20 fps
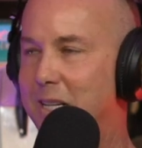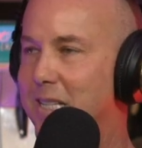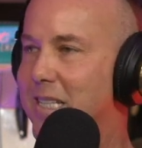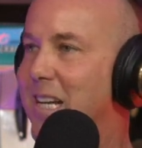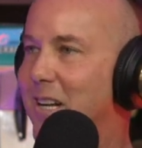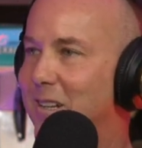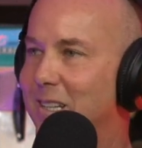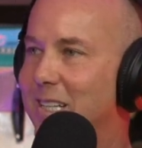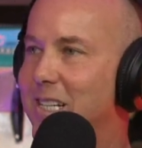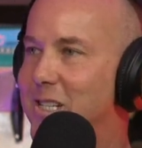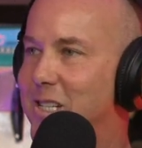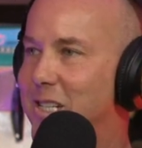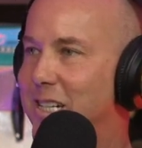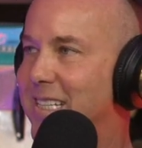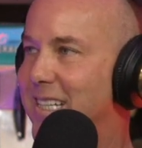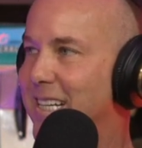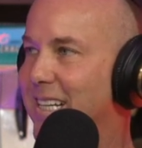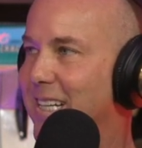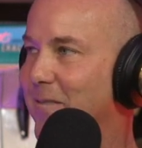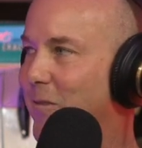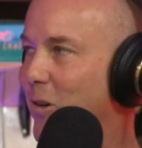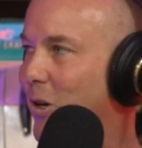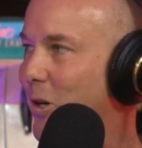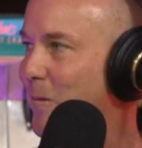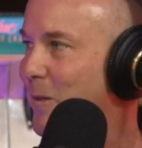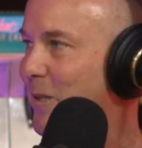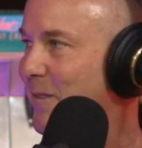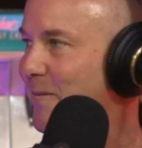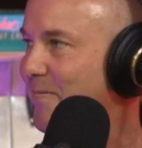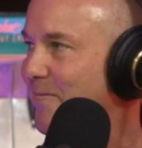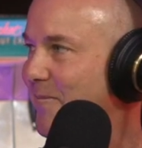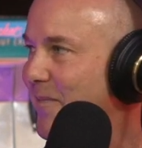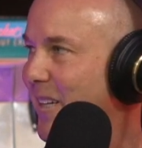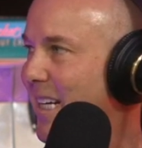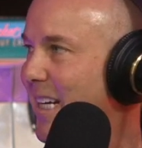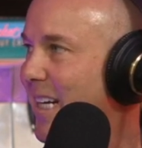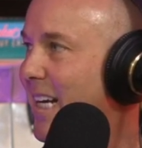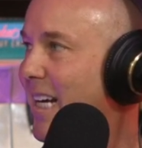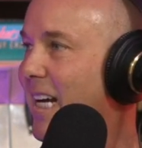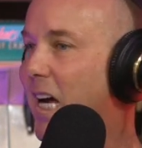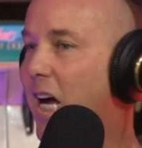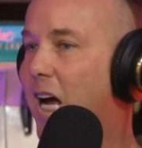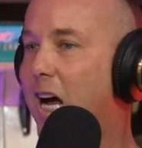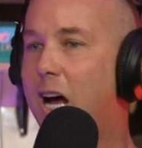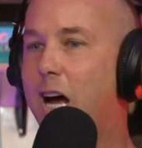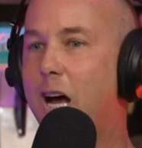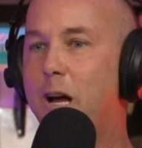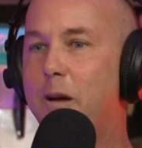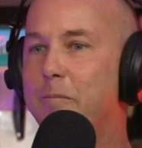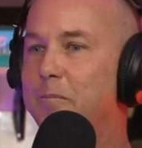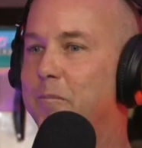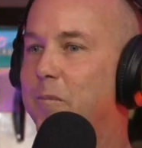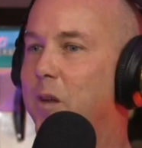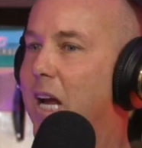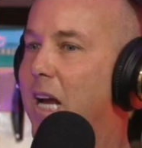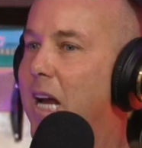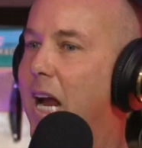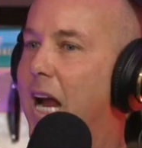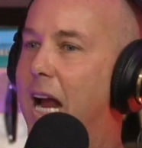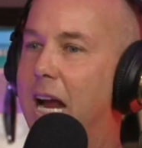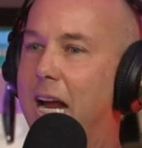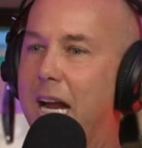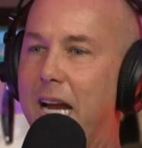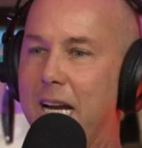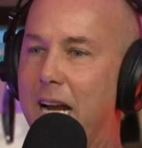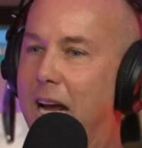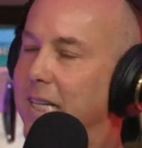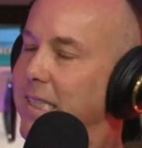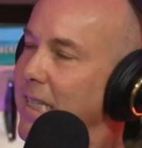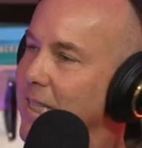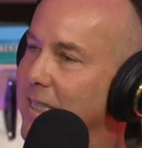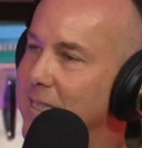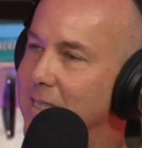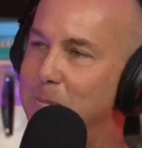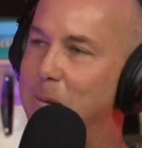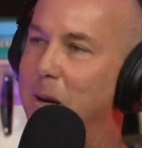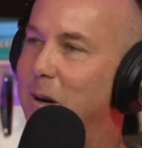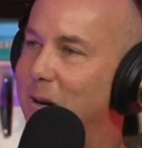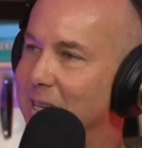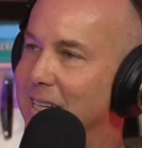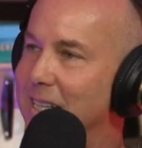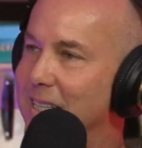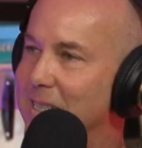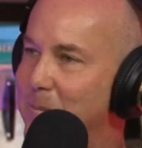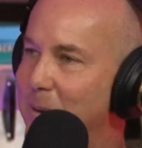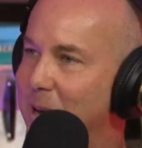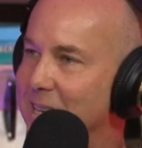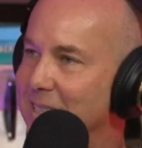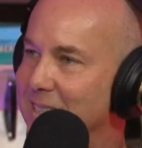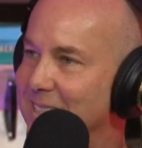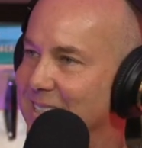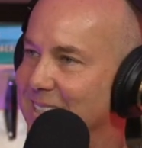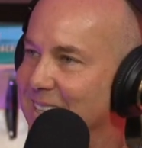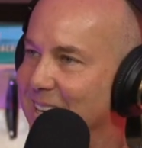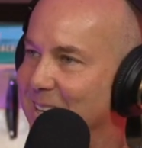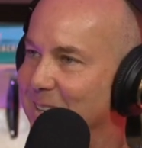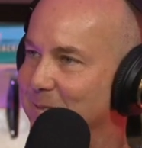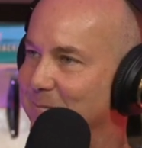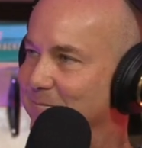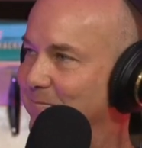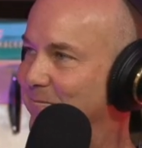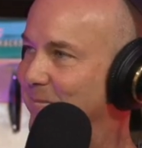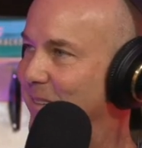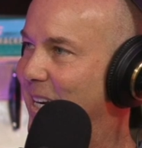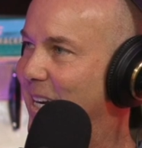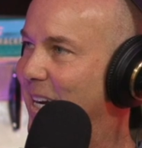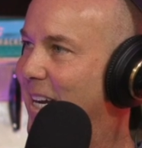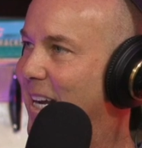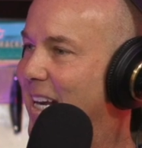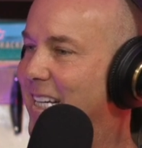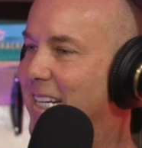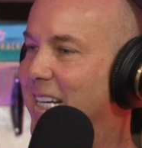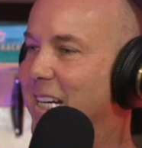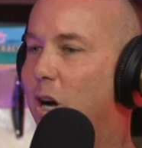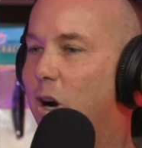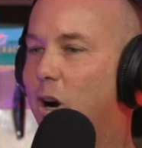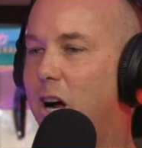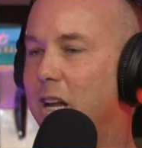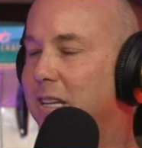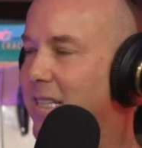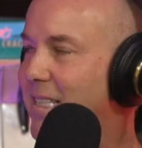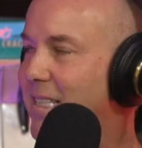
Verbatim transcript: Celica GT convertible, hmm. um, and I didn't spare any expense. Um, you know, all the